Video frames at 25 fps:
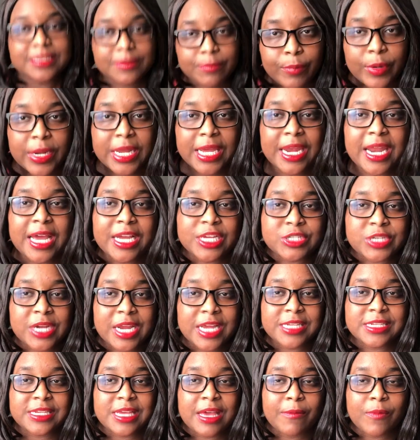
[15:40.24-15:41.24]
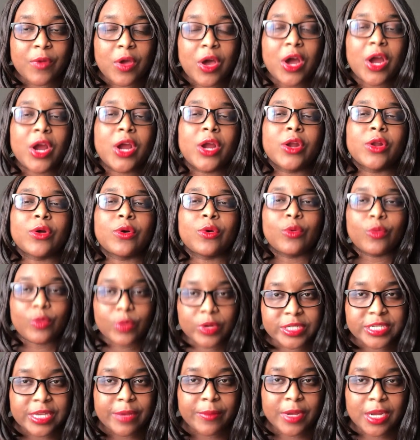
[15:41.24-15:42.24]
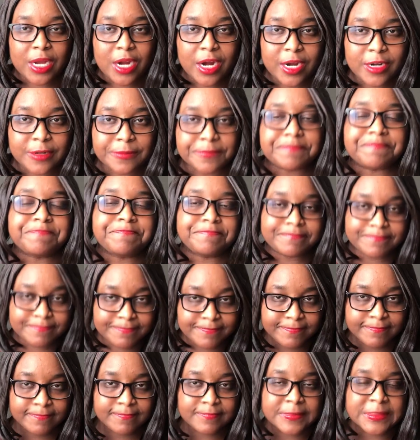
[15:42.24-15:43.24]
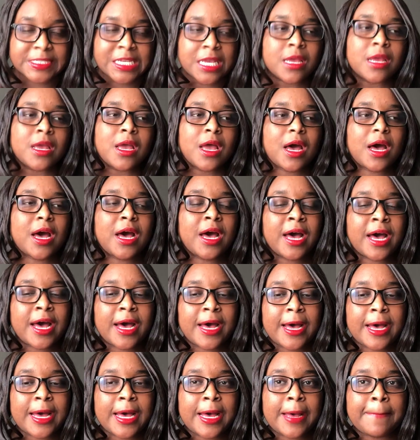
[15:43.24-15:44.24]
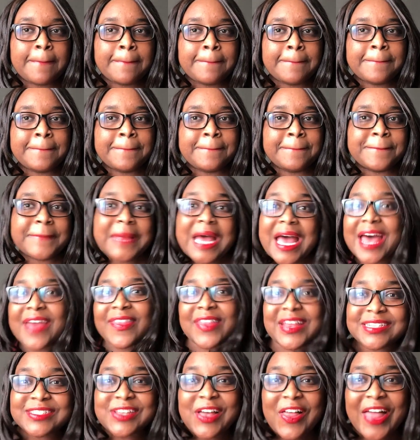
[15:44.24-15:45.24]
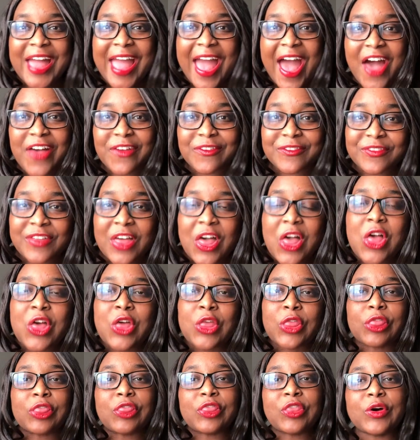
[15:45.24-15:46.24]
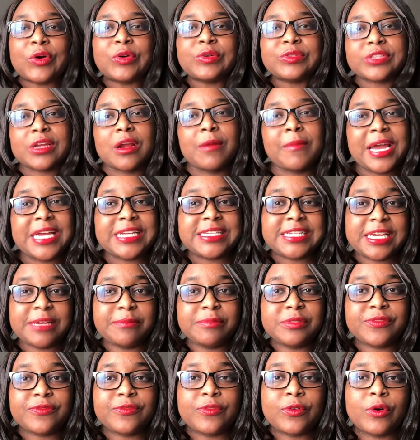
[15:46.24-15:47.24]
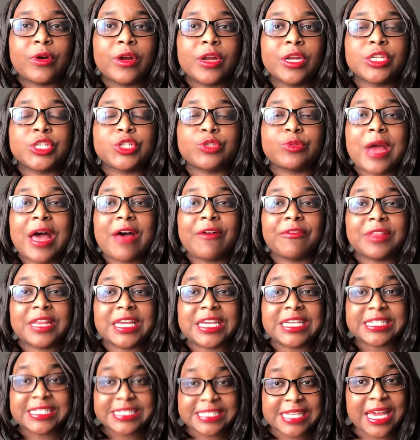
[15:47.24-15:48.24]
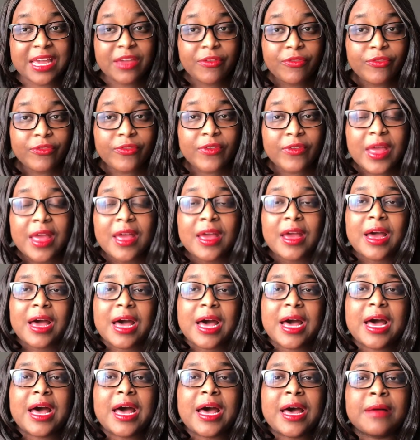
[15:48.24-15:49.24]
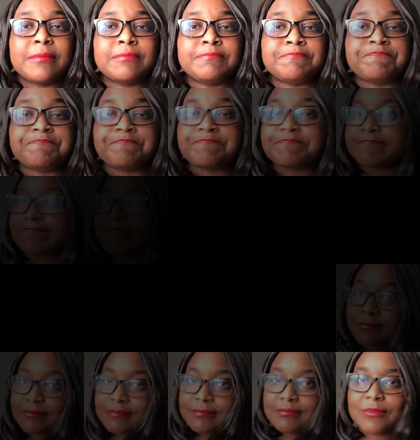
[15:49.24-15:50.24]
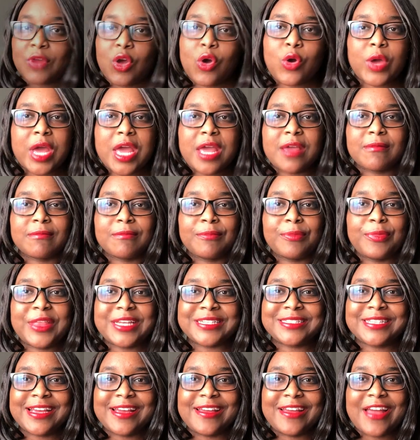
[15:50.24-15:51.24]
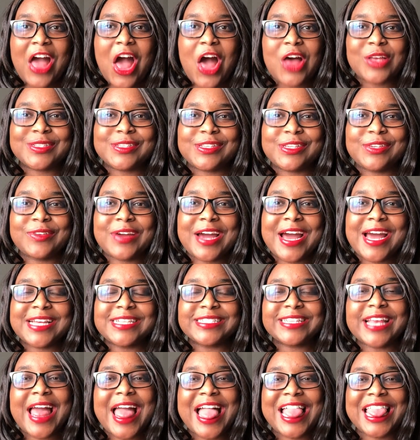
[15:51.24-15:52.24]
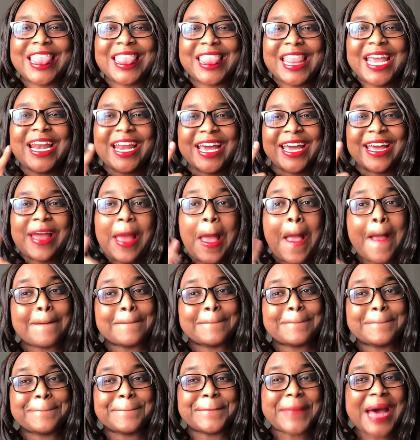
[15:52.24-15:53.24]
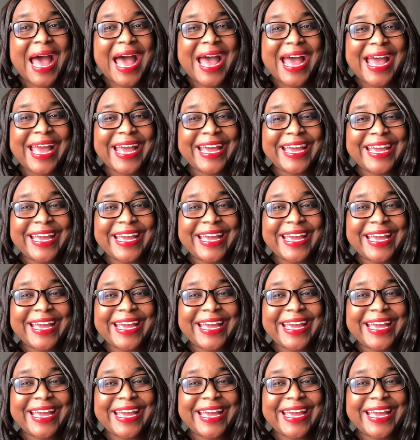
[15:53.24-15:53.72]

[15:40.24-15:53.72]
Bring an extra ATM card or debit card. Um, and that's all I have those are my tips for traveling safe. Um, okay, that's it. I'll see you guys later. Bye.